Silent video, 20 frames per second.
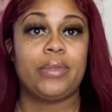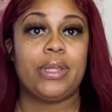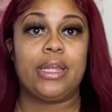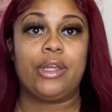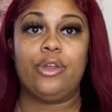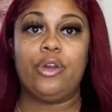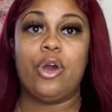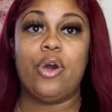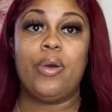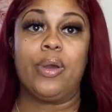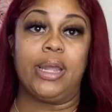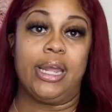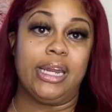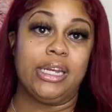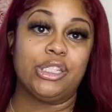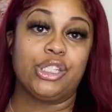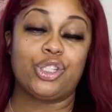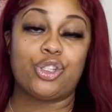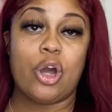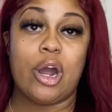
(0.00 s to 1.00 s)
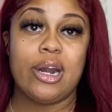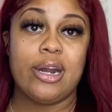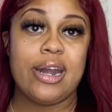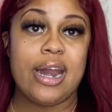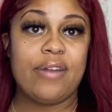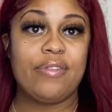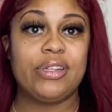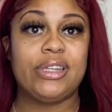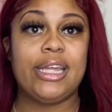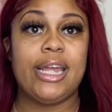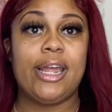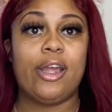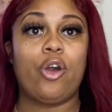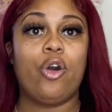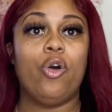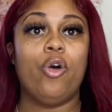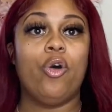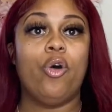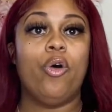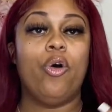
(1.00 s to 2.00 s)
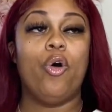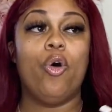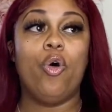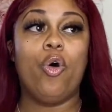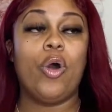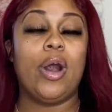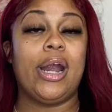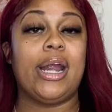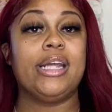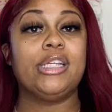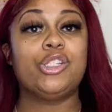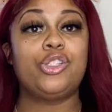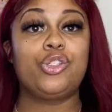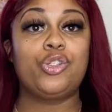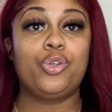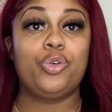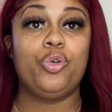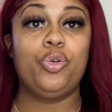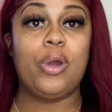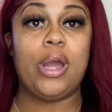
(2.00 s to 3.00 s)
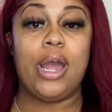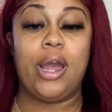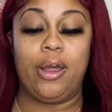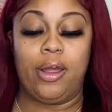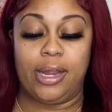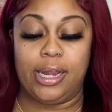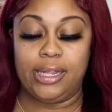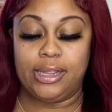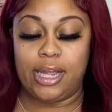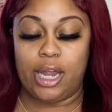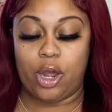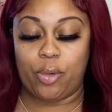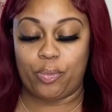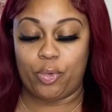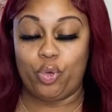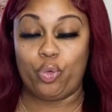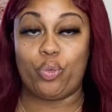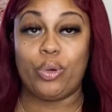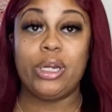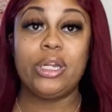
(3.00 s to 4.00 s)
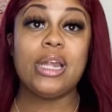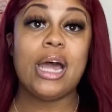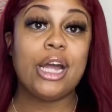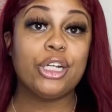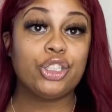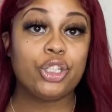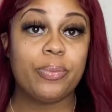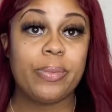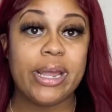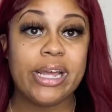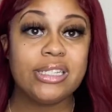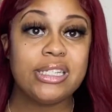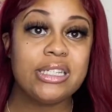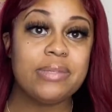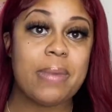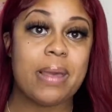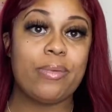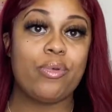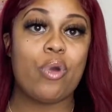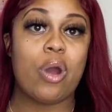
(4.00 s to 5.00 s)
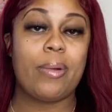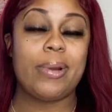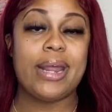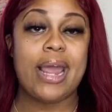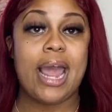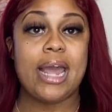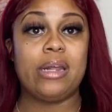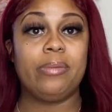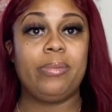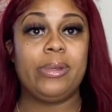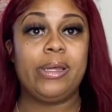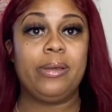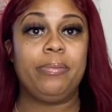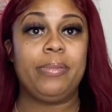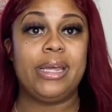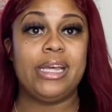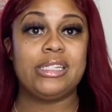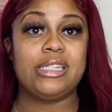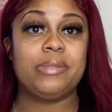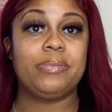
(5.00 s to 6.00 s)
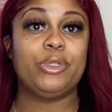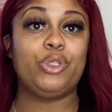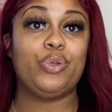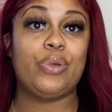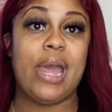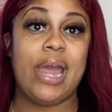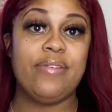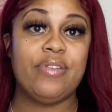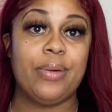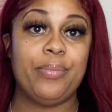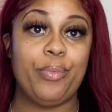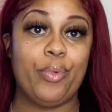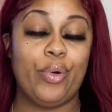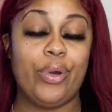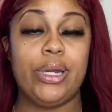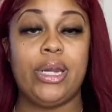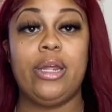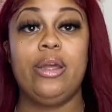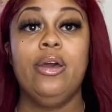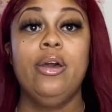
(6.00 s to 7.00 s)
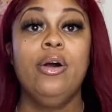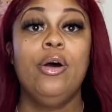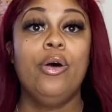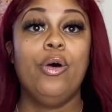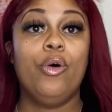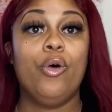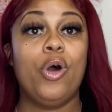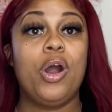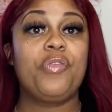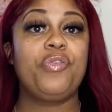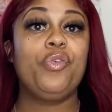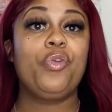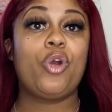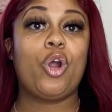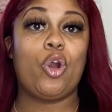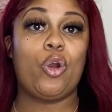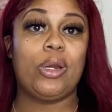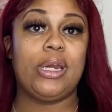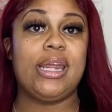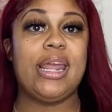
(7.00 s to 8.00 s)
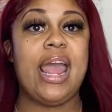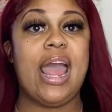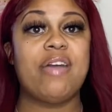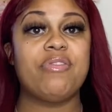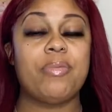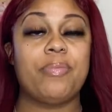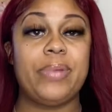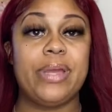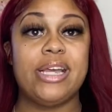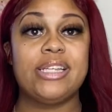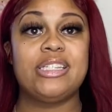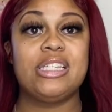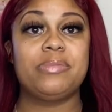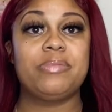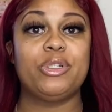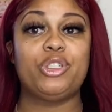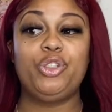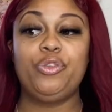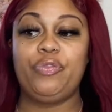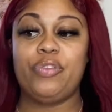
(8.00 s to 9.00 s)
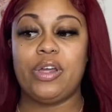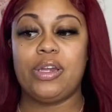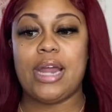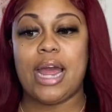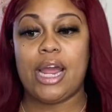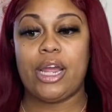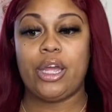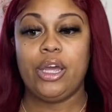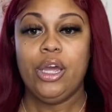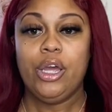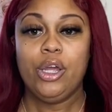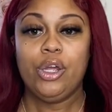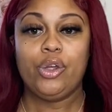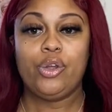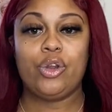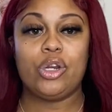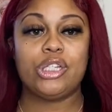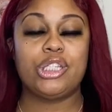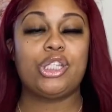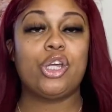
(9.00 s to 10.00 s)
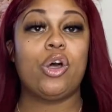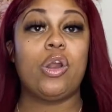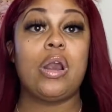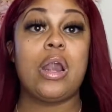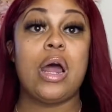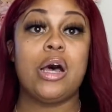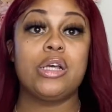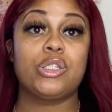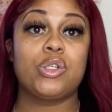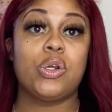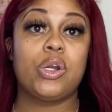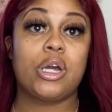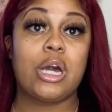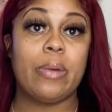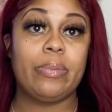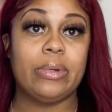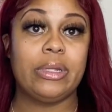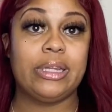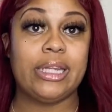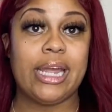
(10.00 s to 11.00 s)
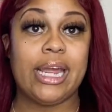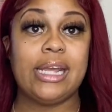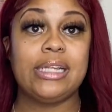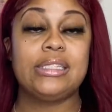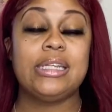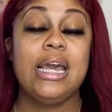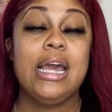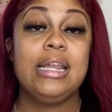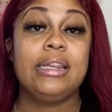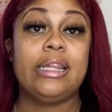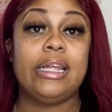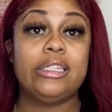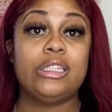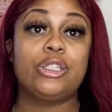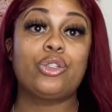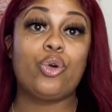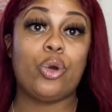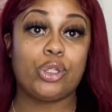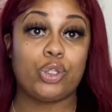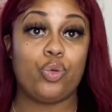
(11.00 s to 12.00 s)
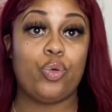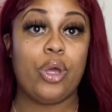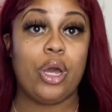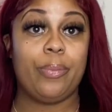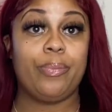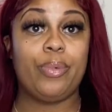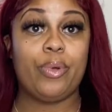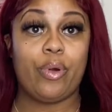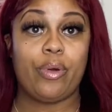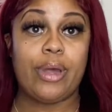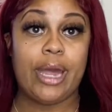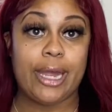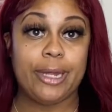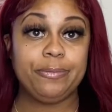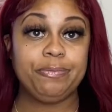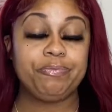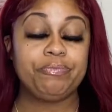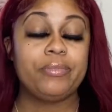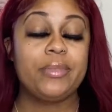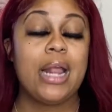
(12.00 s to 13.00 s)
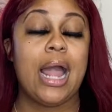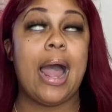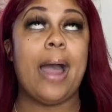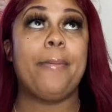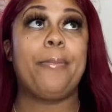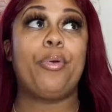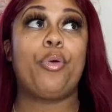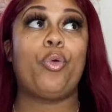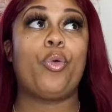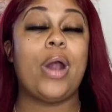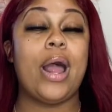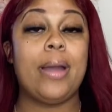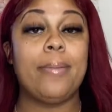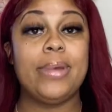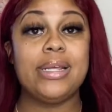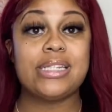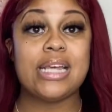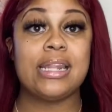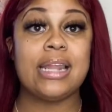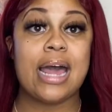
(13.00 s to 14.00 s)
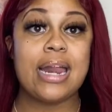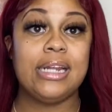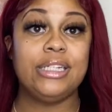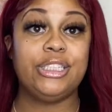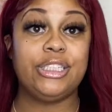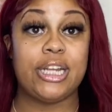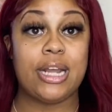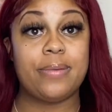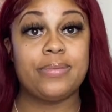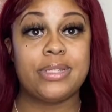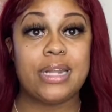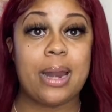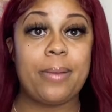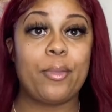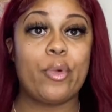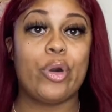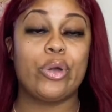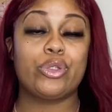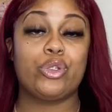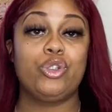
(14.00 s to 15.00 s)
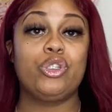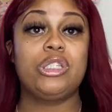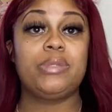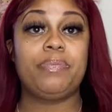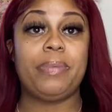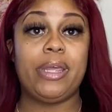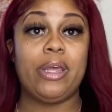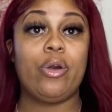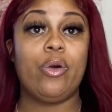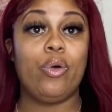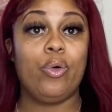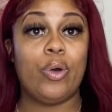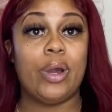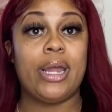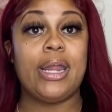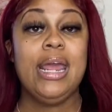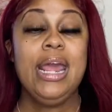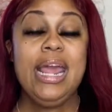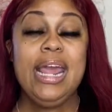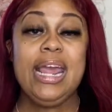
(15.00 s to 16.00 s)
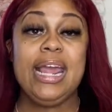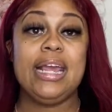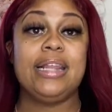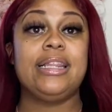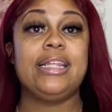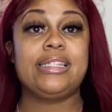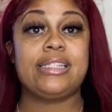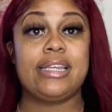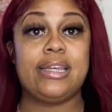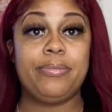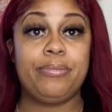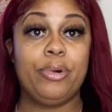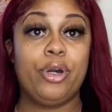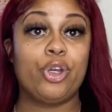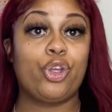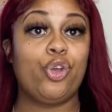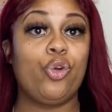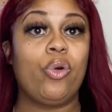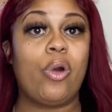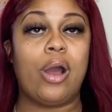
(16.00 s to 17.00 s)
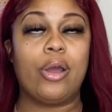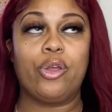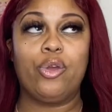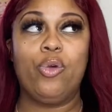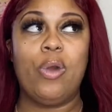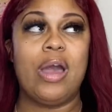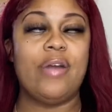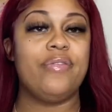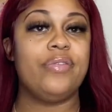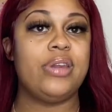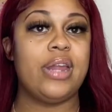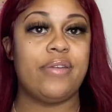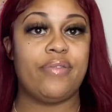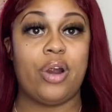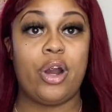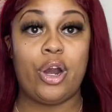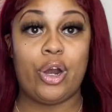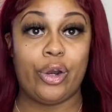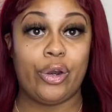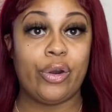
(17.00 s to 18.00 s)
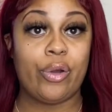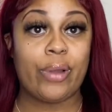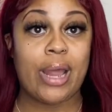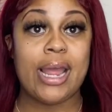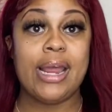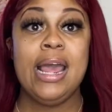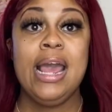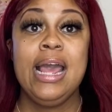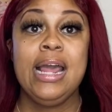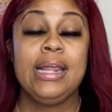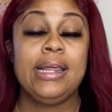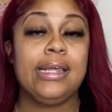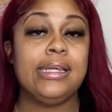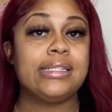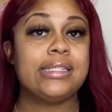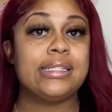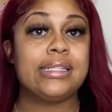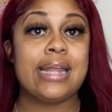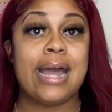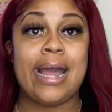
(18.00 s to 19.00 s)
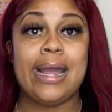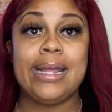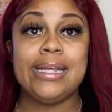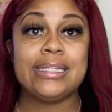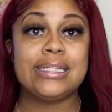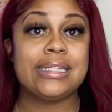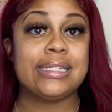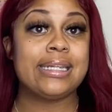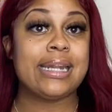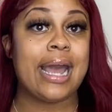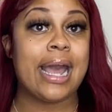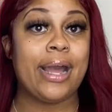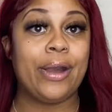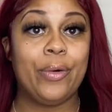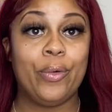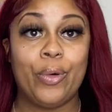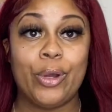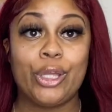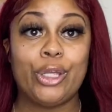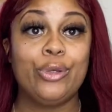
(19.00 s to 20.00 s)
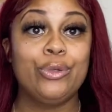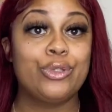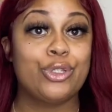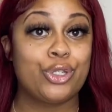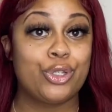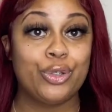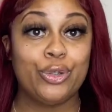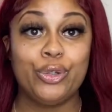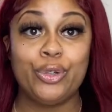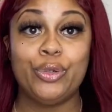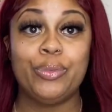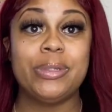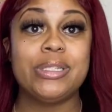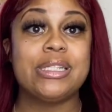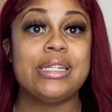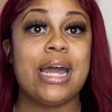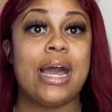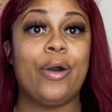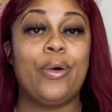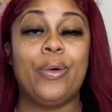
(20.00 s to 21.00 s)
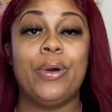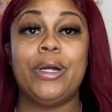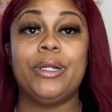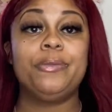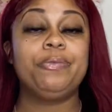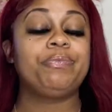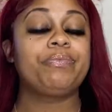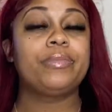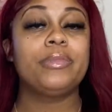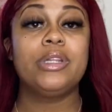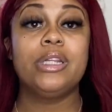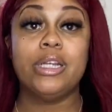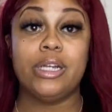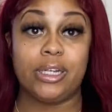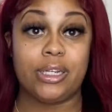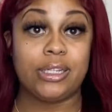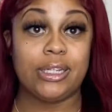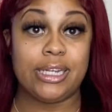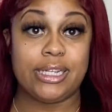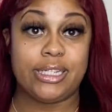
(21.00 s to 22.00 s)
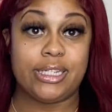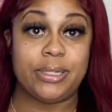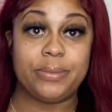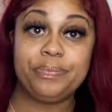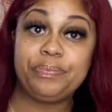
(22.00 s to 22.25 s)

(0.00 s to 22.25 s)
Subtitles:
you know, getting started and everything, or it's to either help you relaunch your business. Maybe you already had a business but you gave up on it, or if you currently have a business but you feel like you're still lost on a couple things, this is going to help you. Okay, I promise, a lot of gems that I'm going to speak on in this ebook you have never heard. Okay, it's not on YouTube, it's not on, look, listen,